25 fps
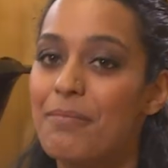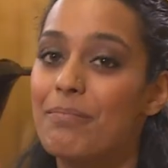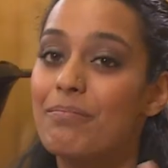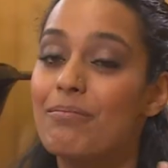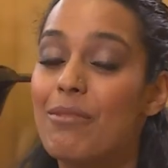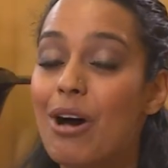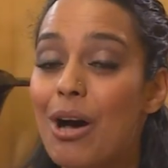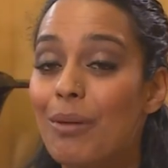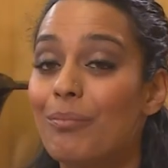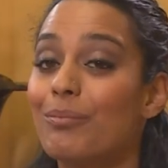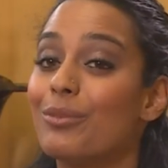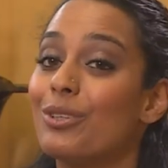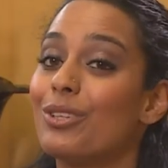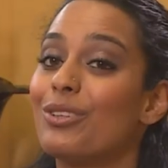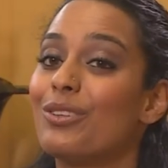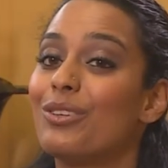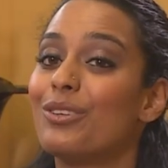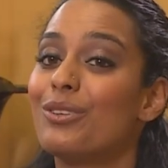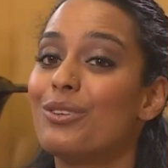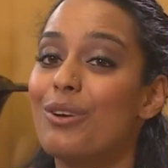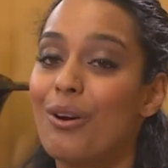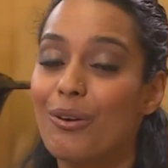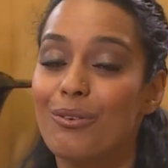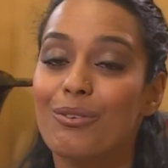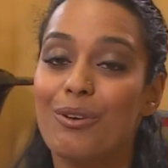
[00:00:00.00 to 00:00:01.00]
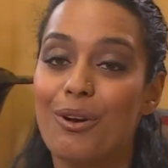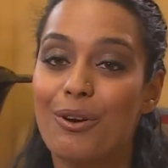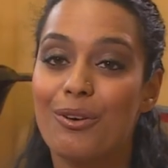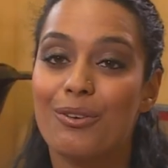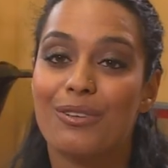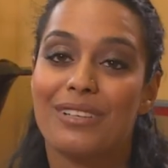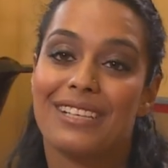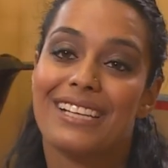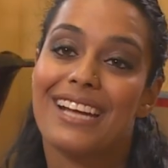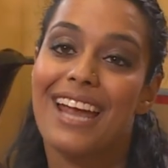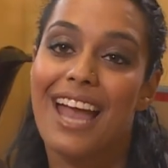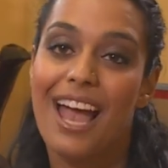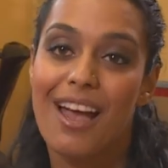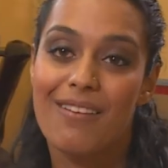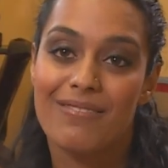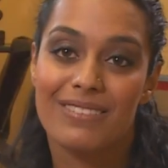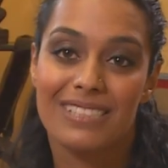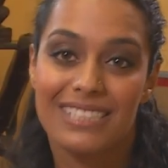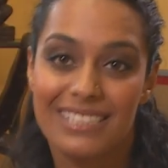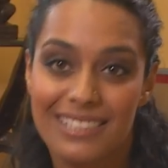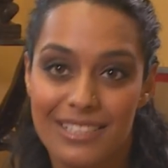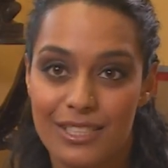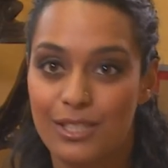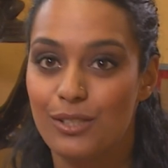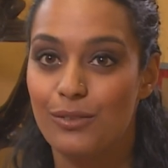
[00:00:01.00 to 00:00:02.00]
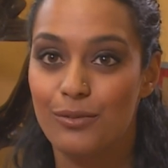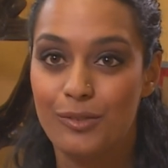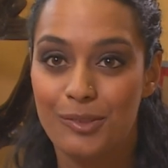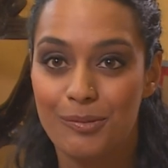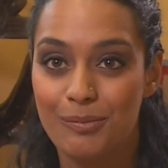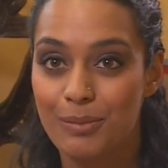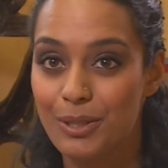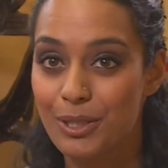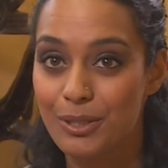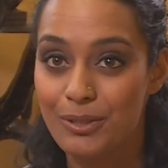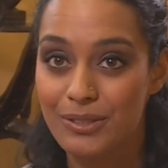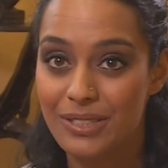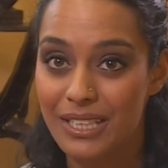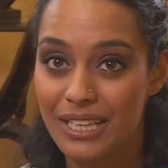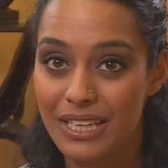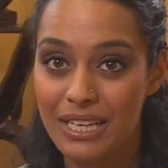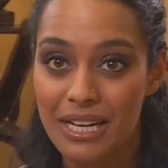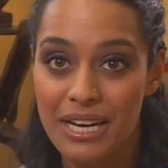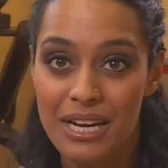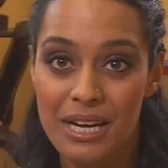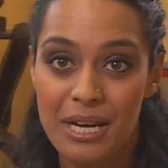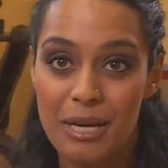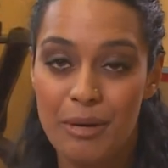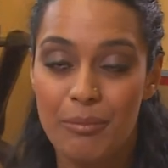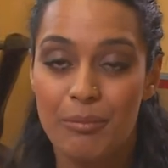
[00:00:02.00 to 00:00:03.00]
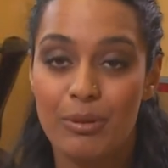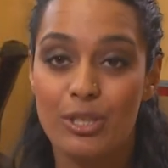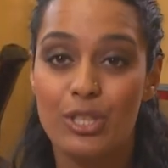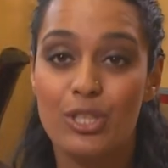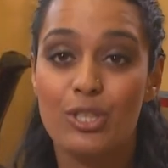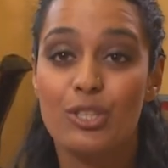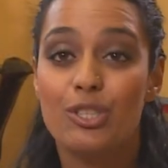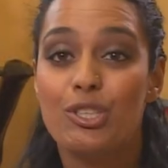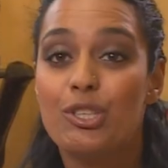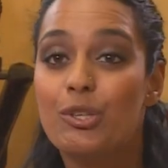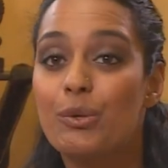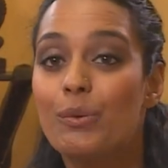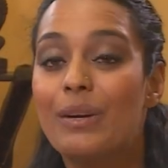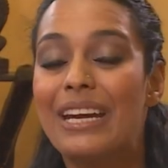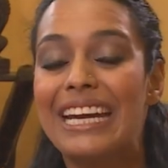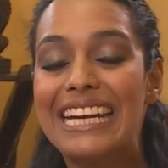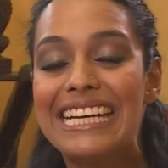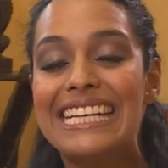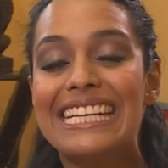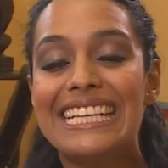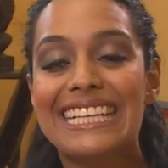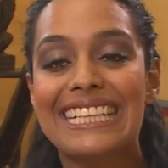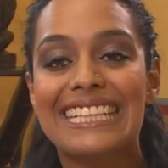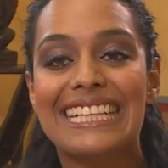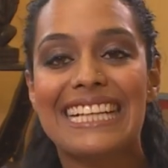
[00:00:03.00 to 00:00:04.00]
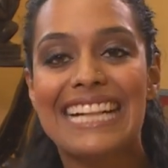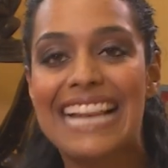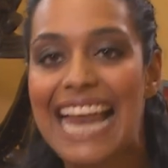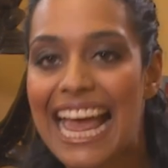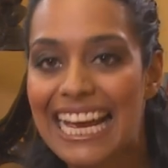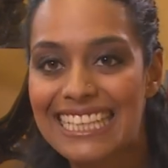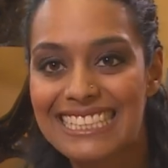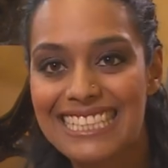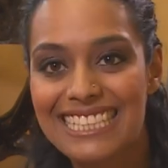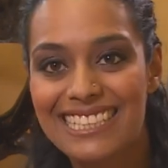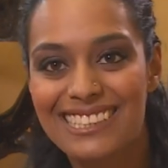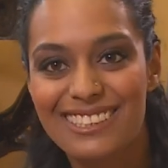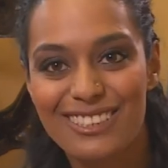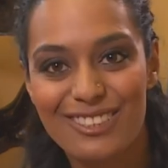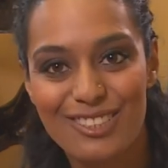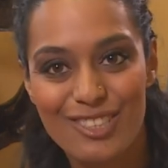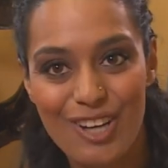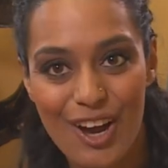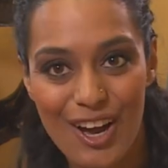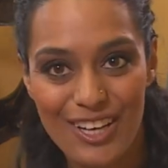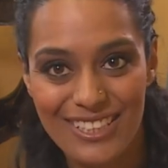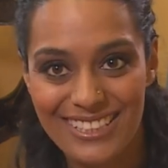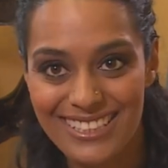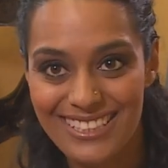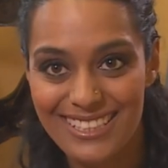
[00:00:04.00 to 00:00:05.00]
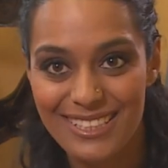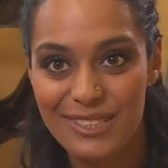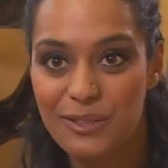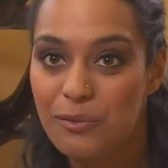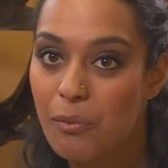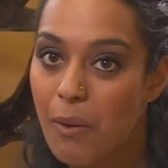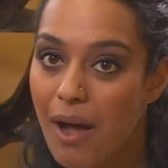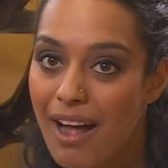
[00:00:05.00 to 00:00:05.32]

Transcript: mom you don't only have a skill for music but you do indian classical dance as